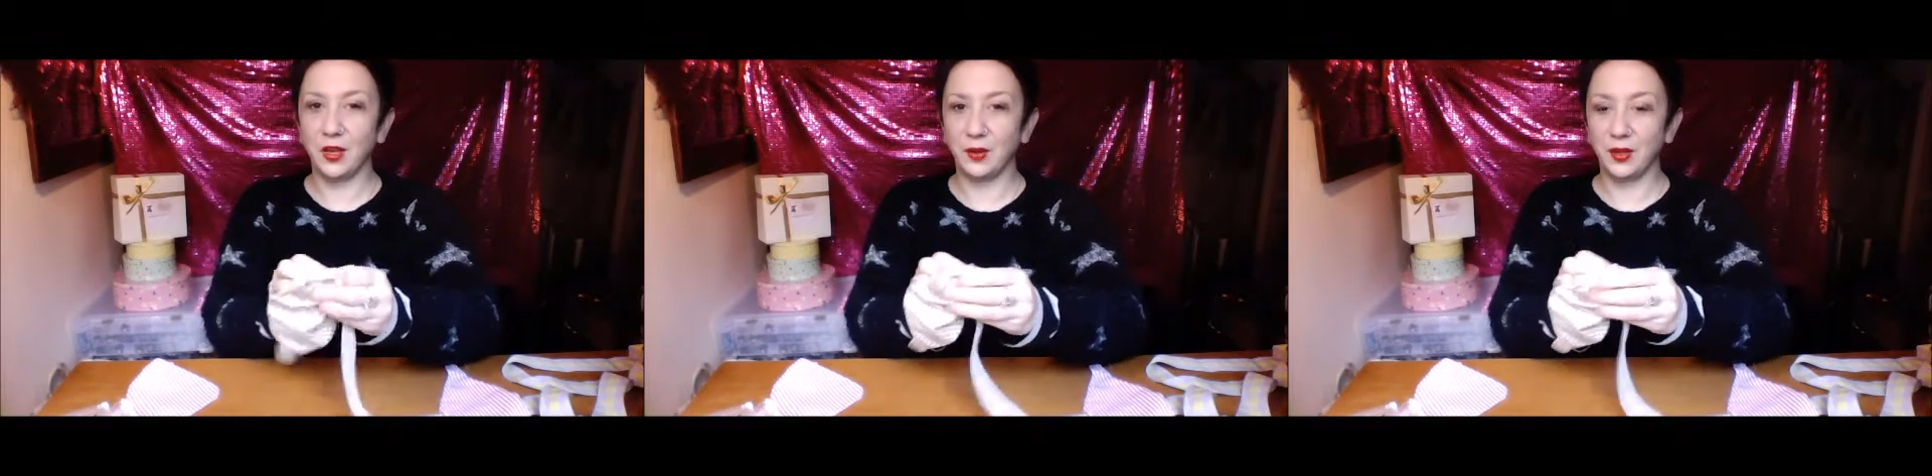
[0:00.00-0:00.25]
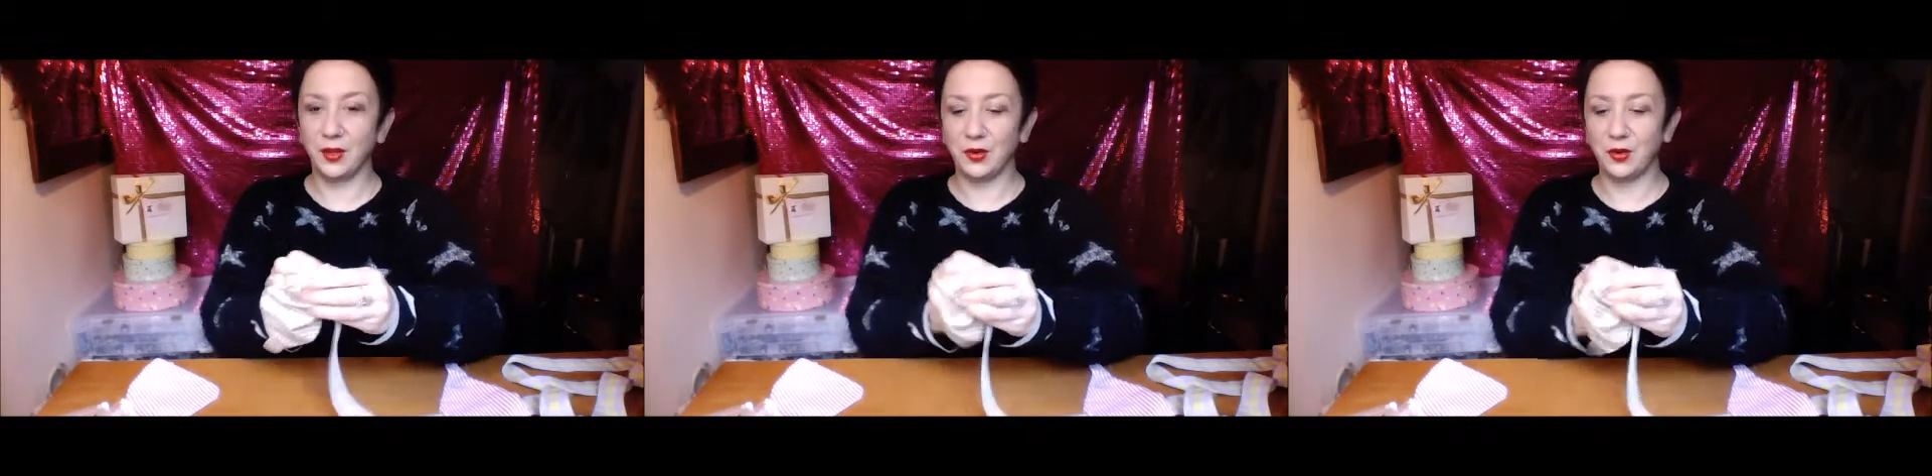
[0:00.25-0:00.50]

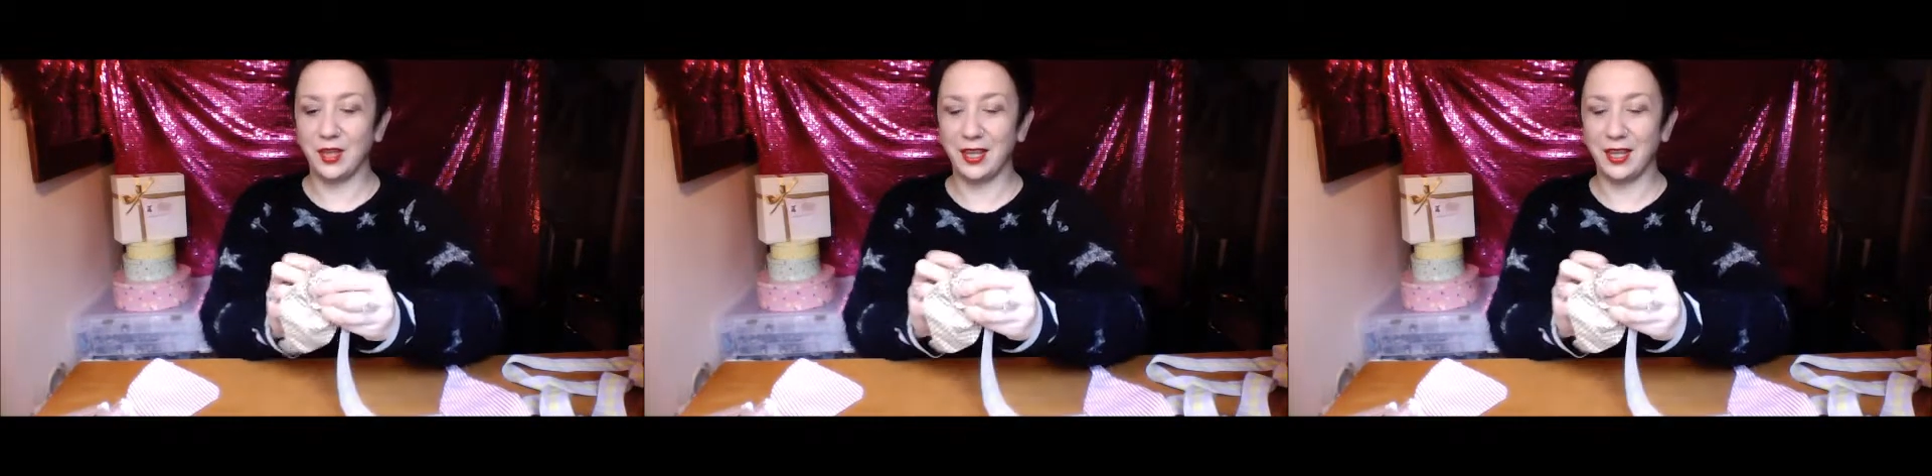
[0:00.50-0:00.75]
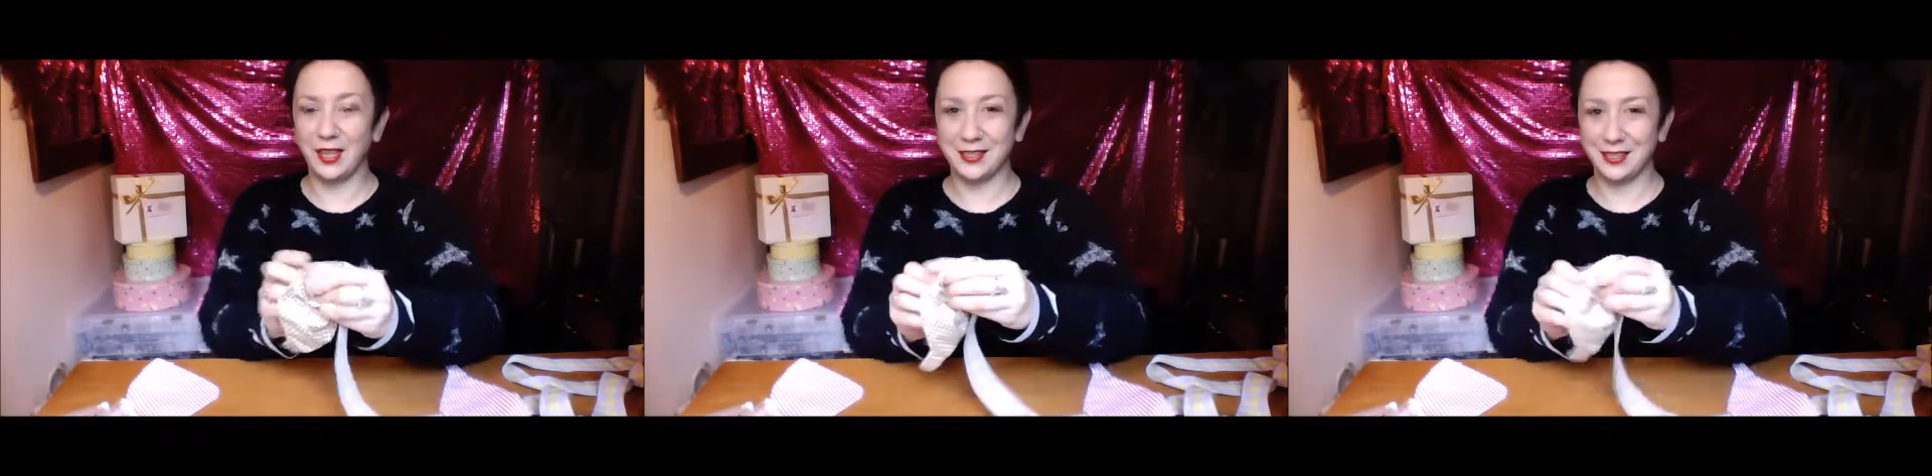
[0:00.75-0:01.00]
going through
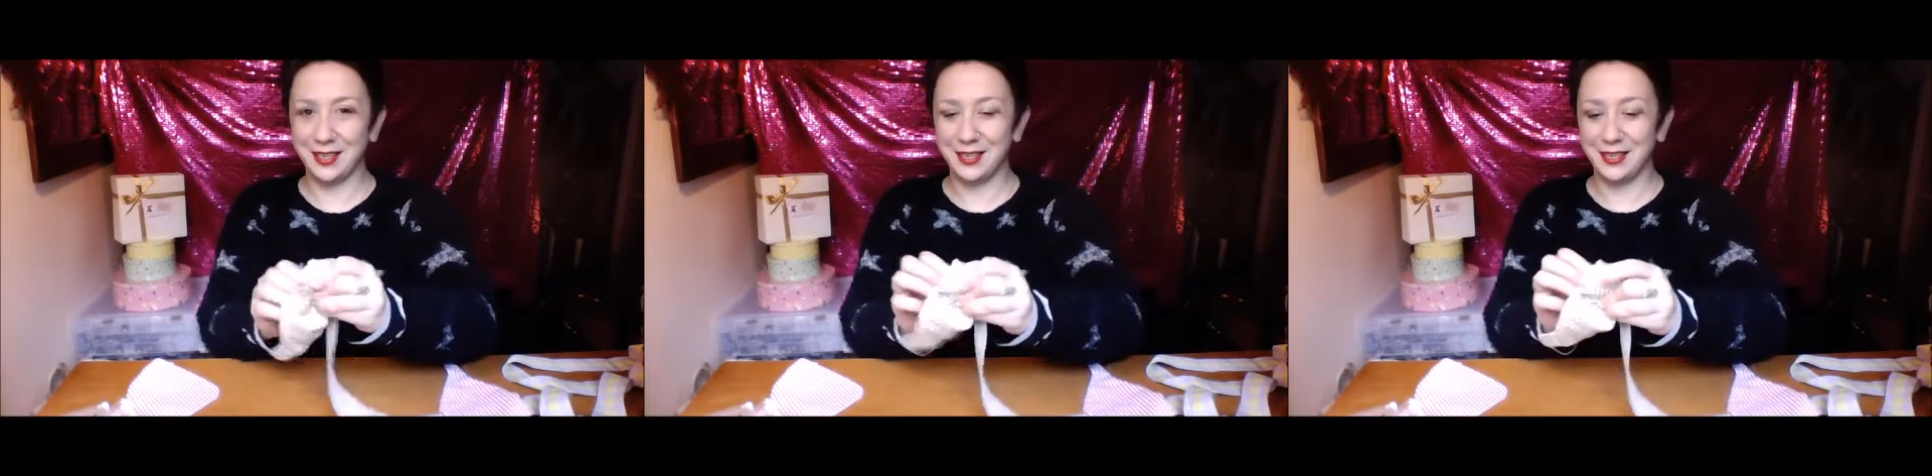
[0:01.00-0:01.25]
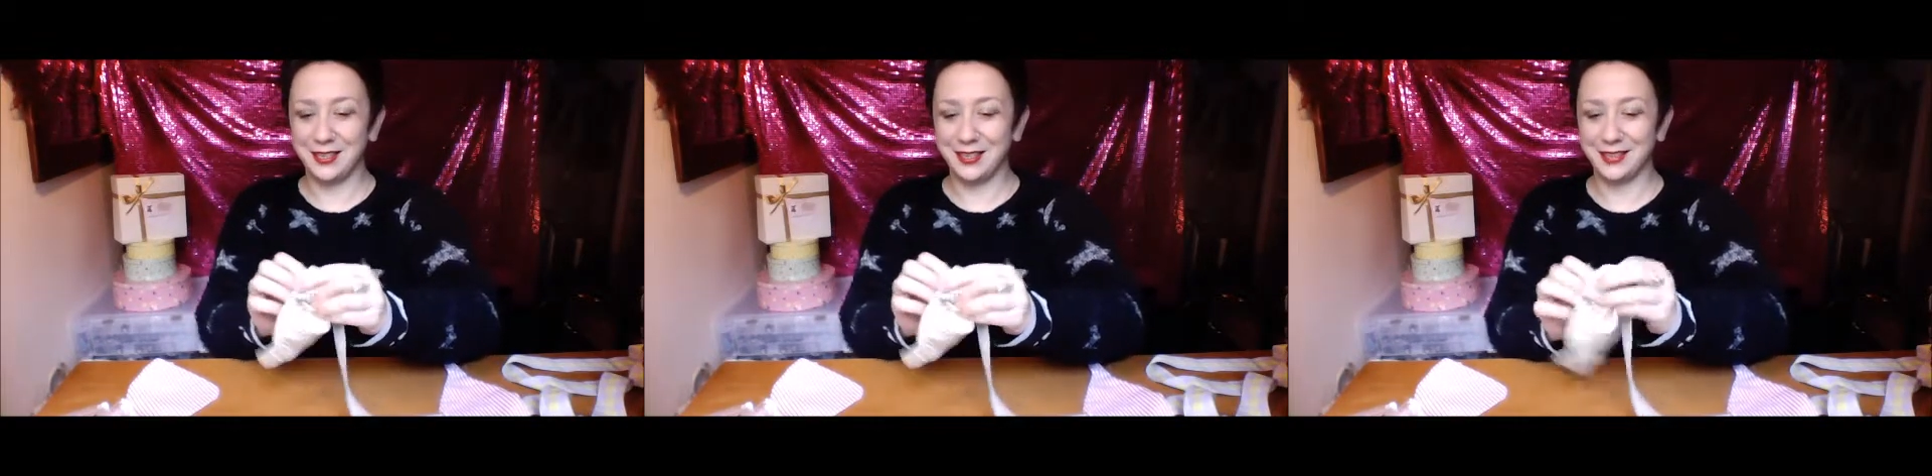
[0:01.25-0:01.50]
the other
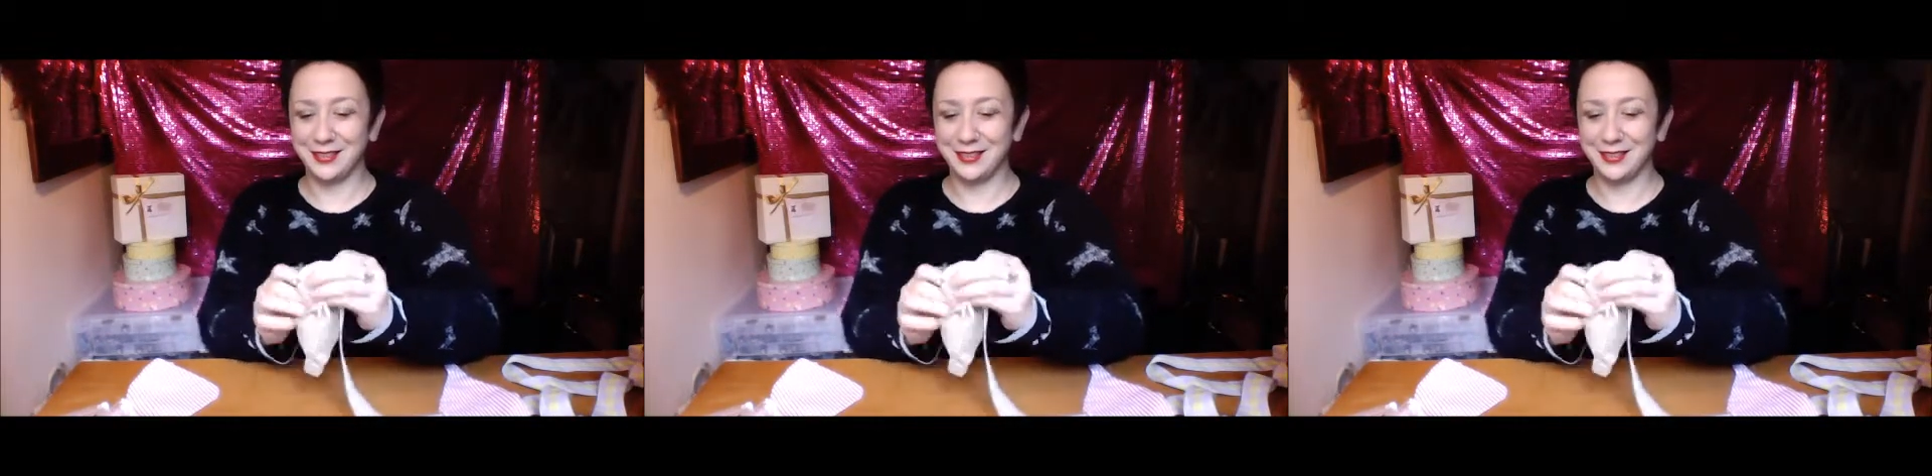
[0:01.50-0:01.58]
side.